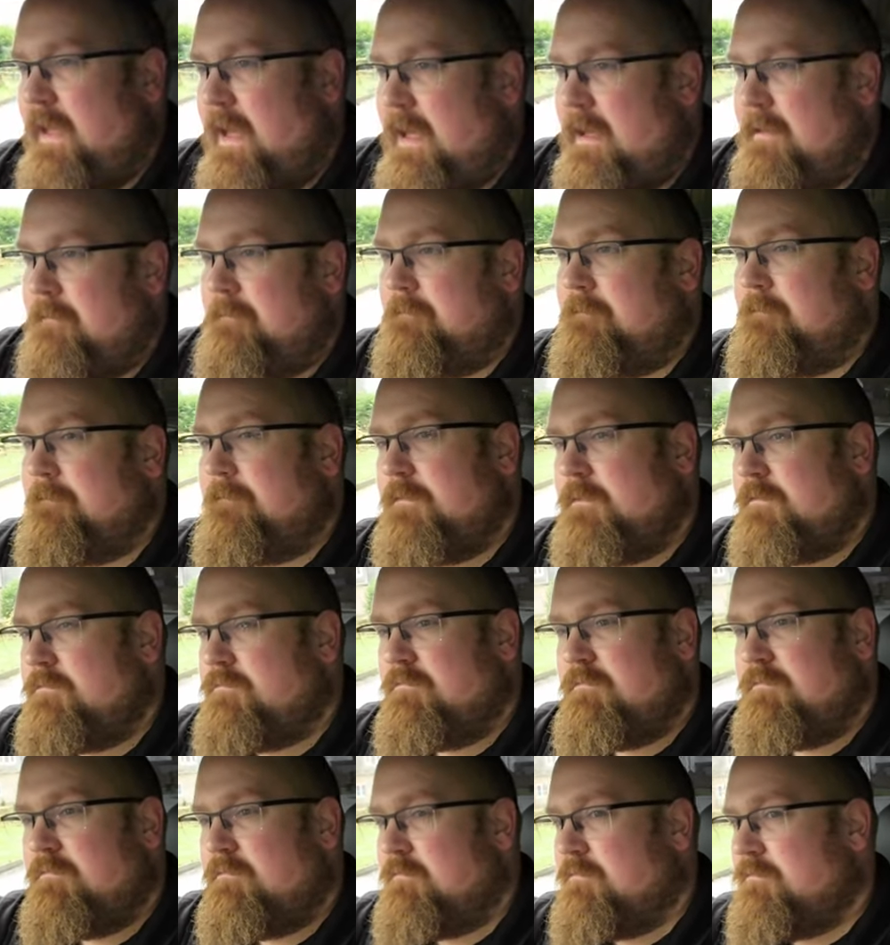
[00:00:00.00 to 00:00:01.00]
that,
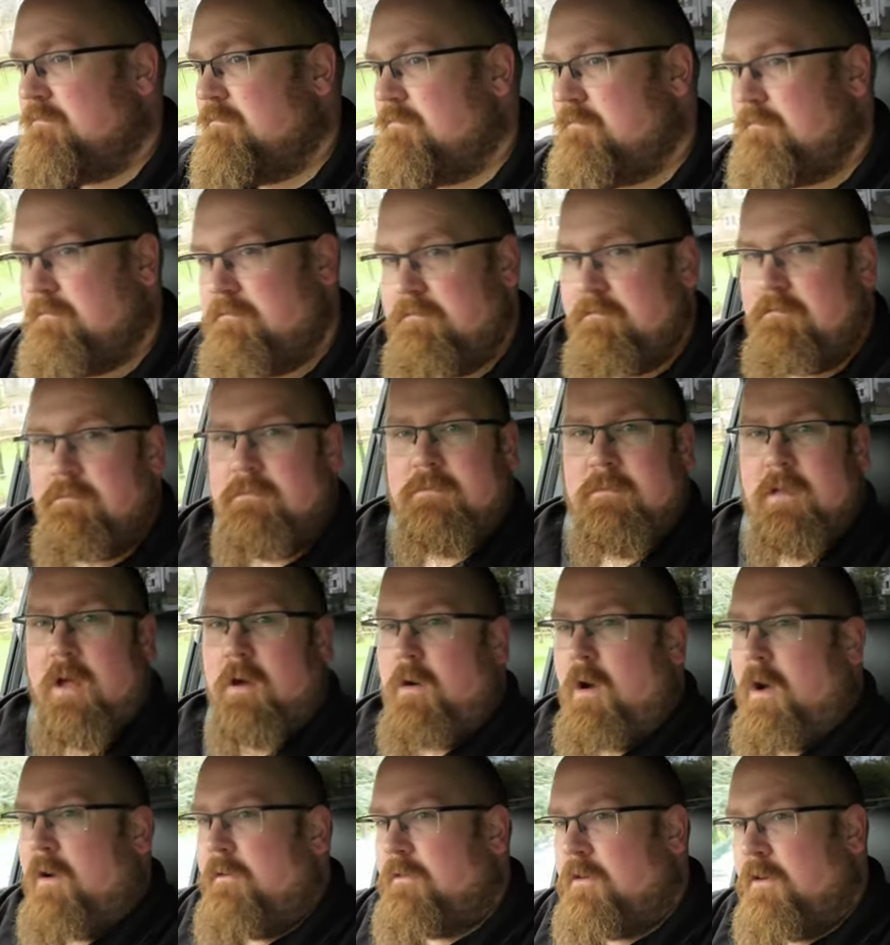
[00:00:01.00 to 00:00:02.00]
no,
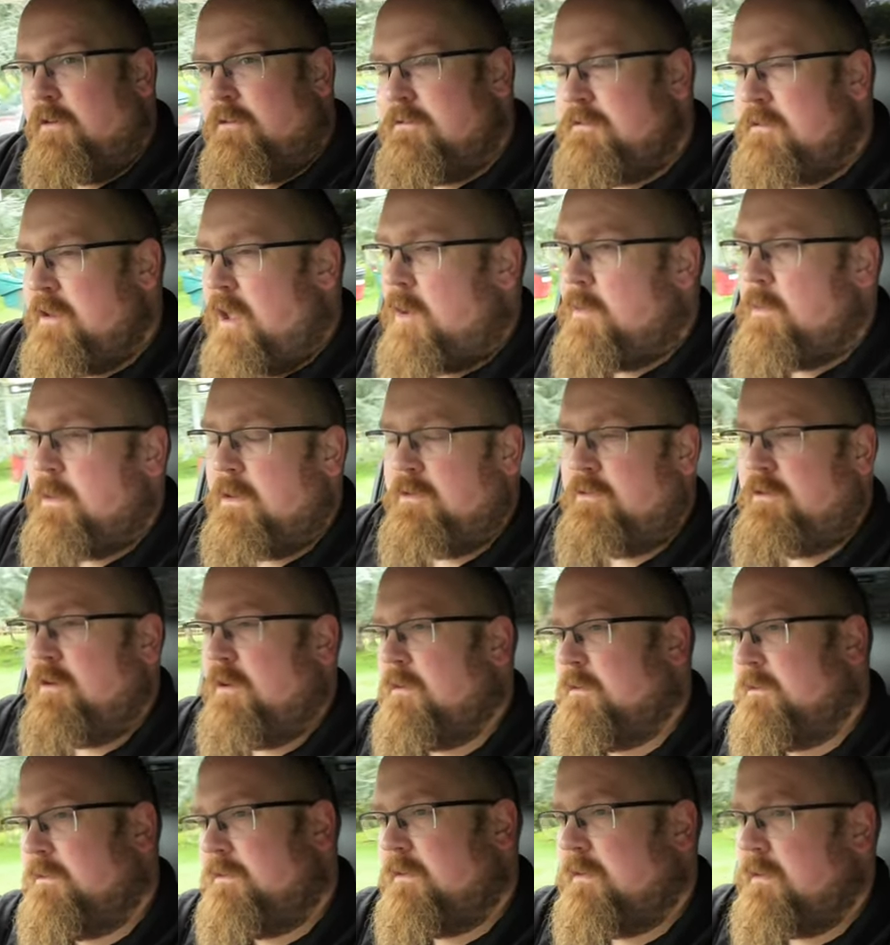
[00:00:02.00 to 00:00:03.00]
I've got no
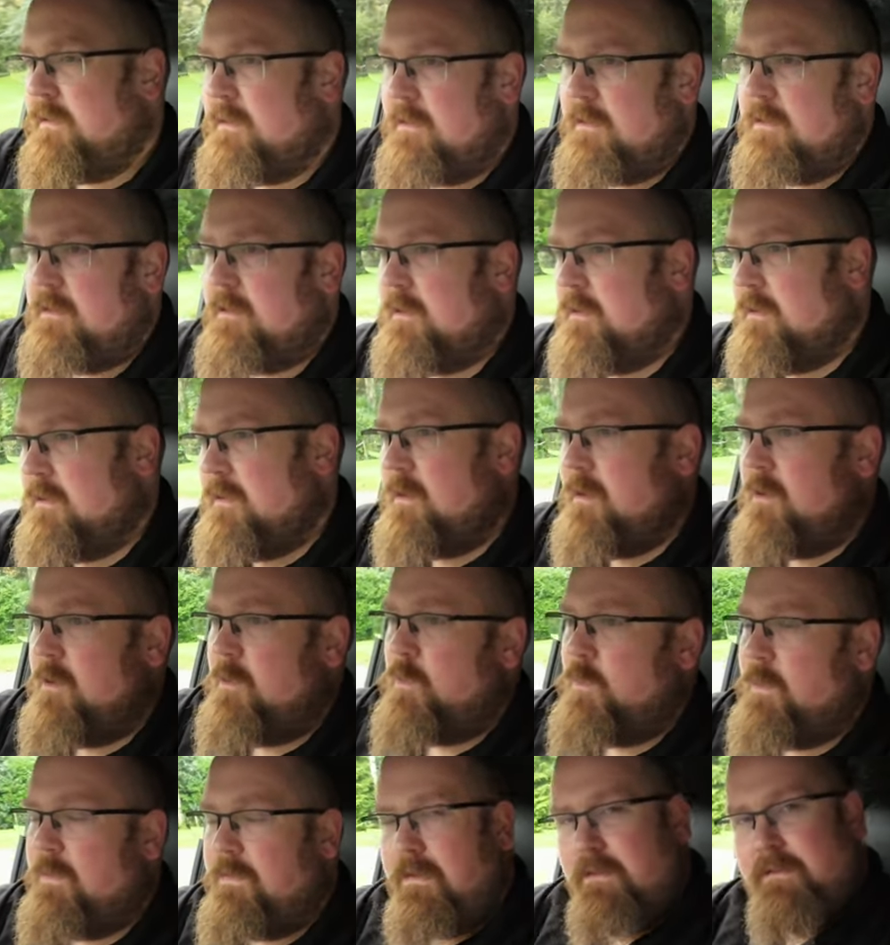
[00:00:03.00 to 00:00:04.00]
issues
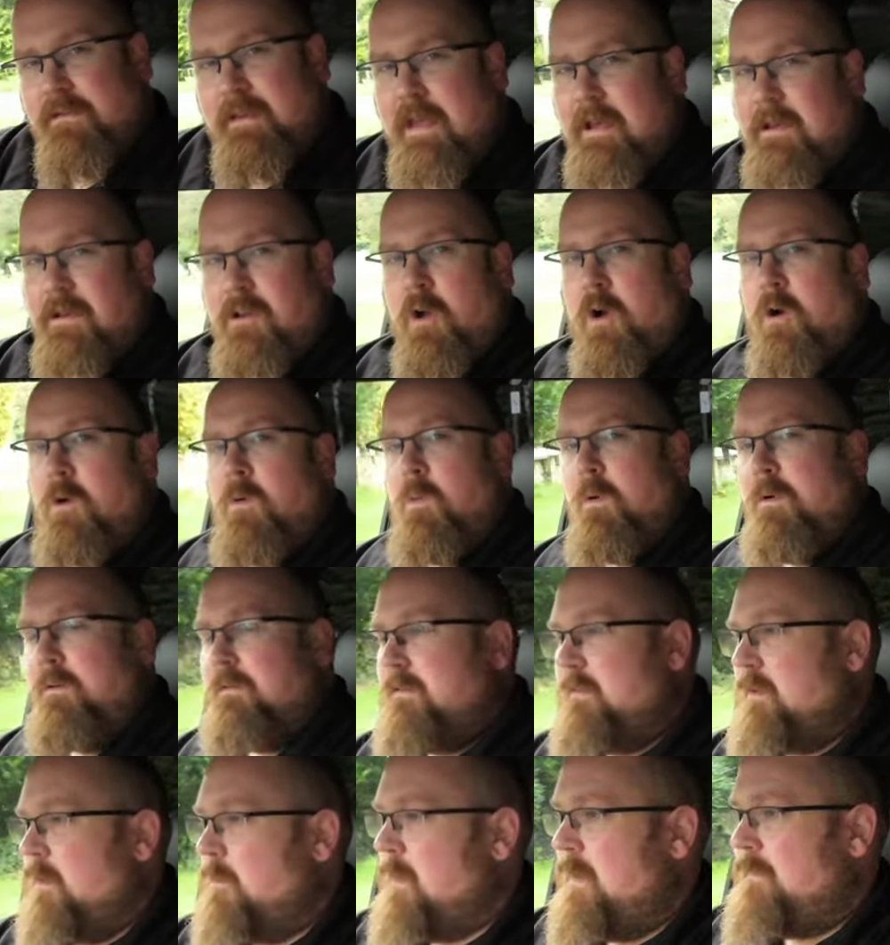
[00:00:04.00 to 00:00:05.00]
with the SsangYong
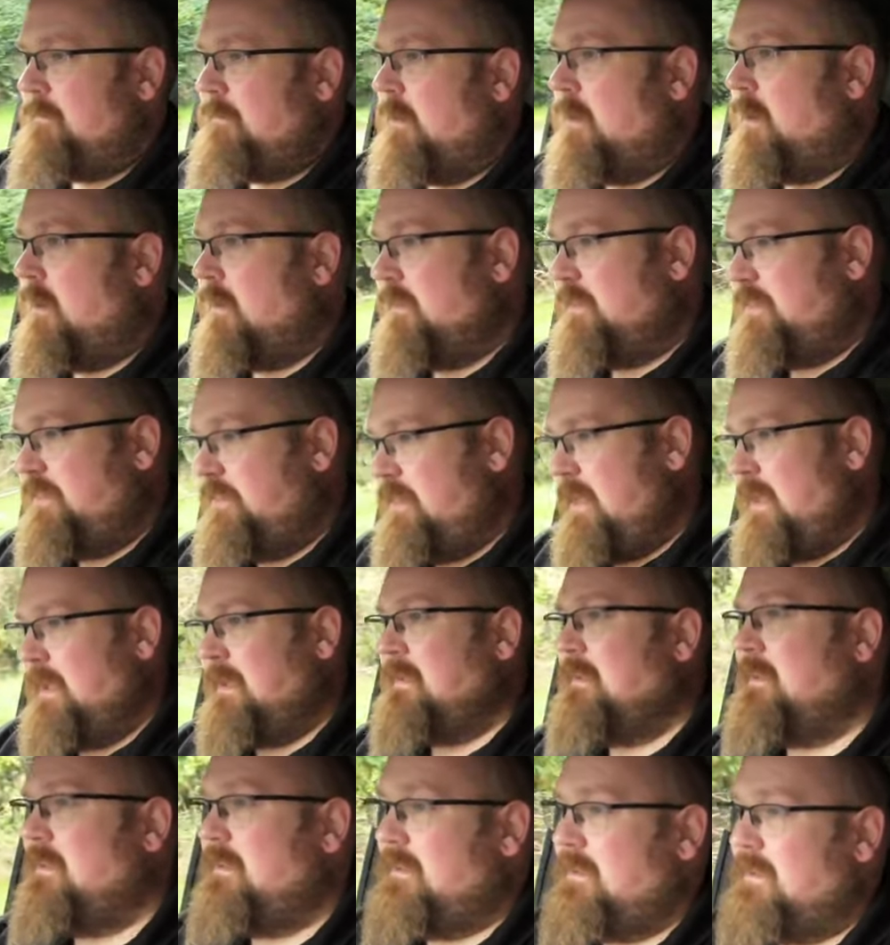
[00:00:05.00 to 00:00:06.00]
whatsoever. I
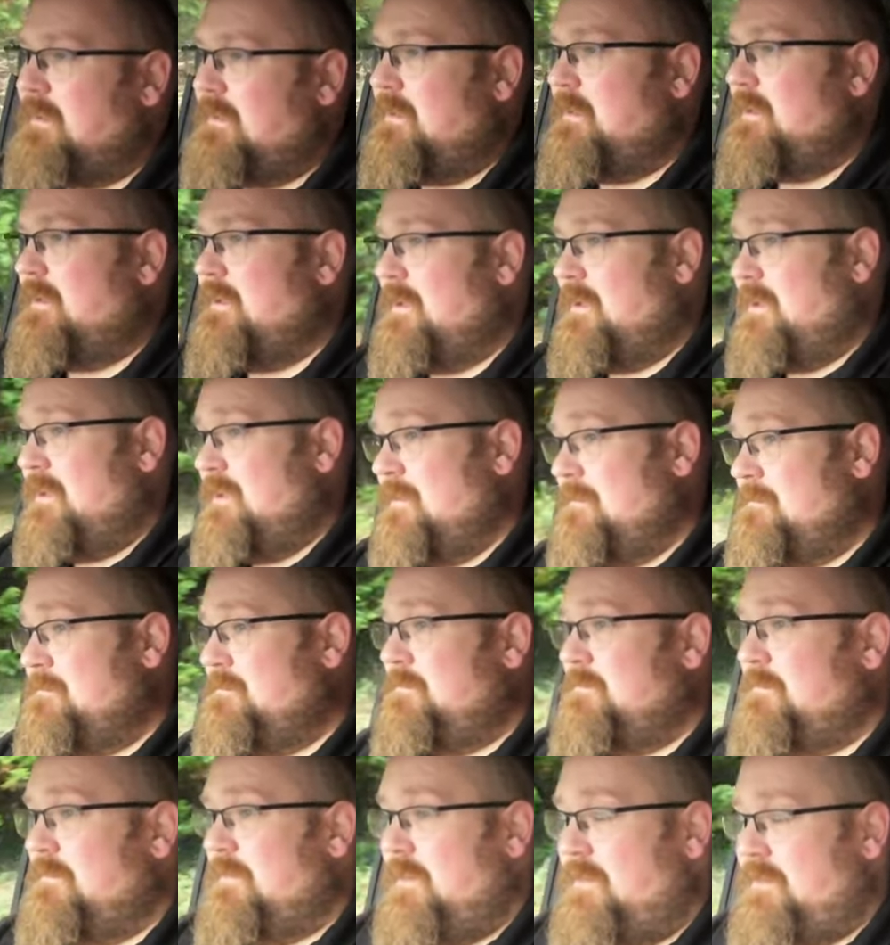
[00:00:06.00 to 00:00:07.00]
think
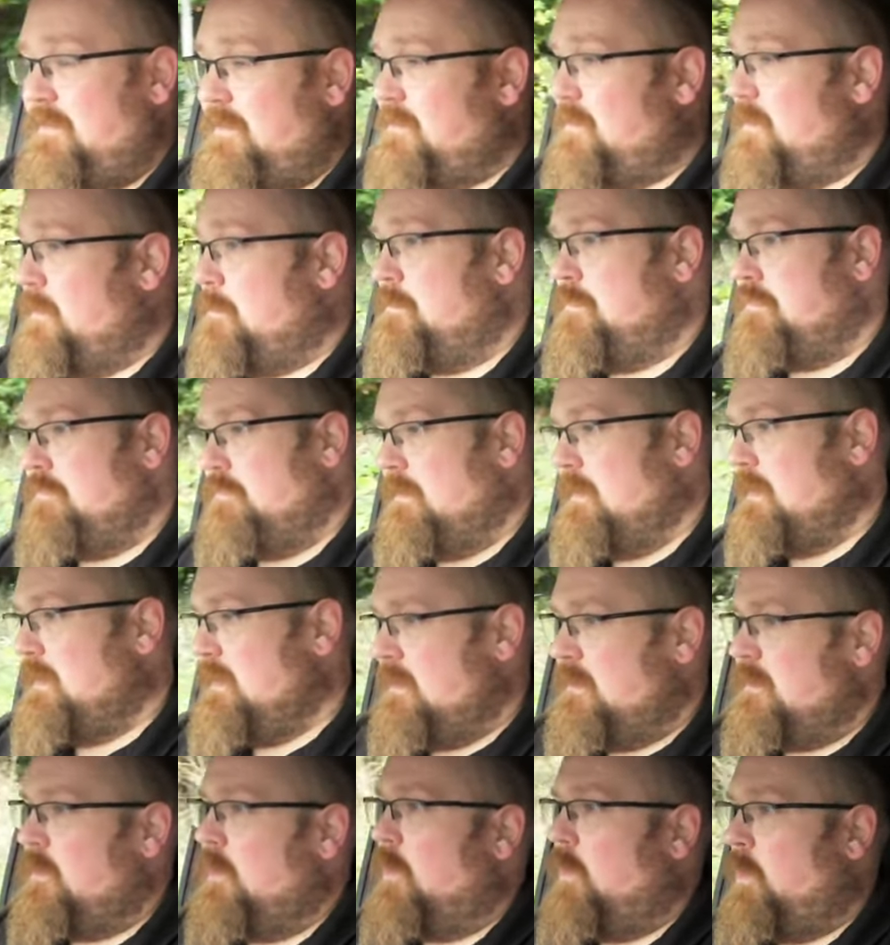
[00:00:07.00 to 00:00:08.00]
this is a
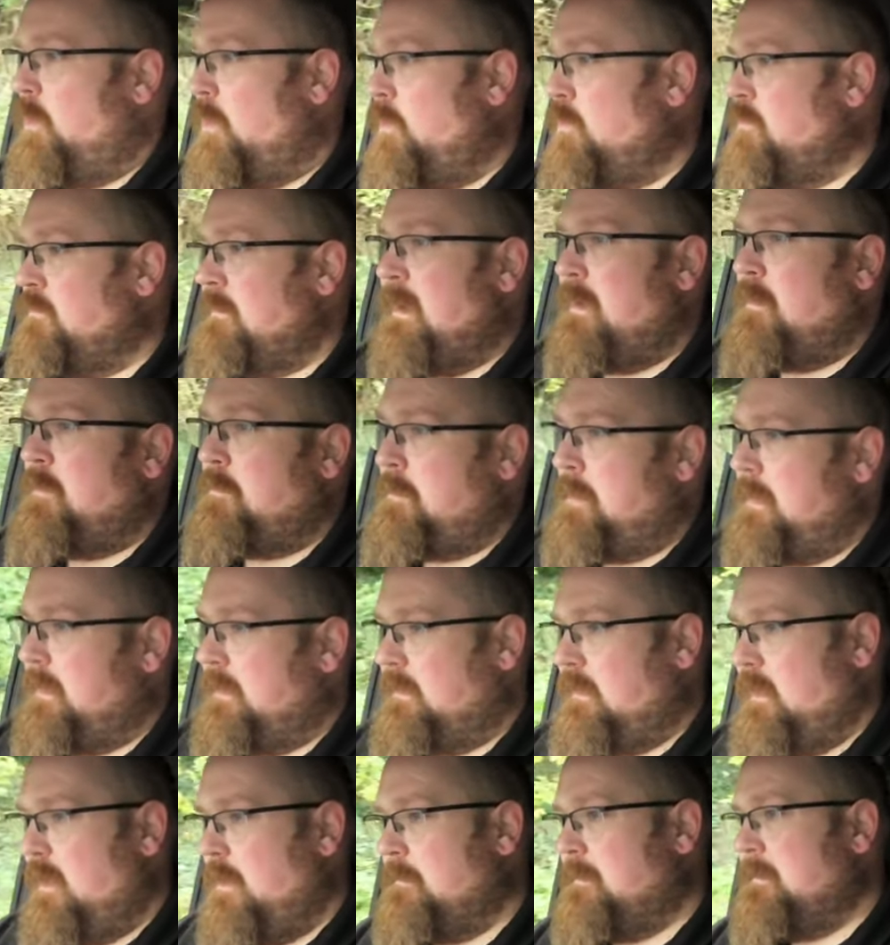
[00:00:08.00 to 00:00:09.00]
brilliant all-round
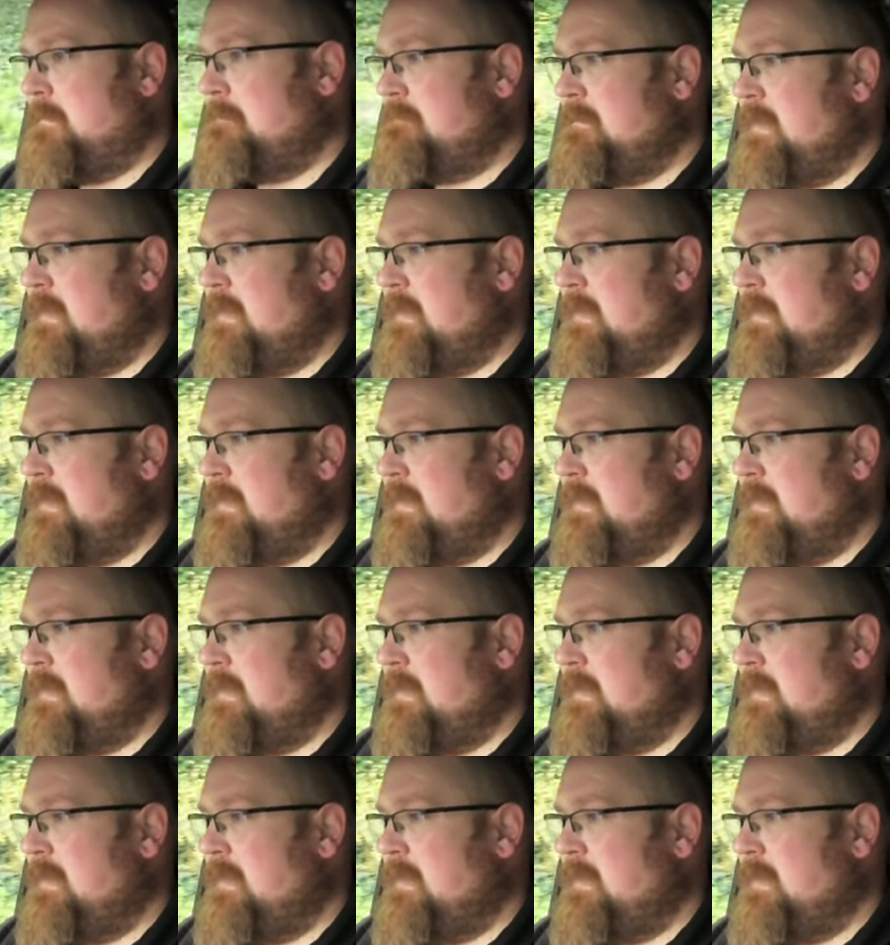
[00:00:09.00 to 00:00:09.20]
pickup.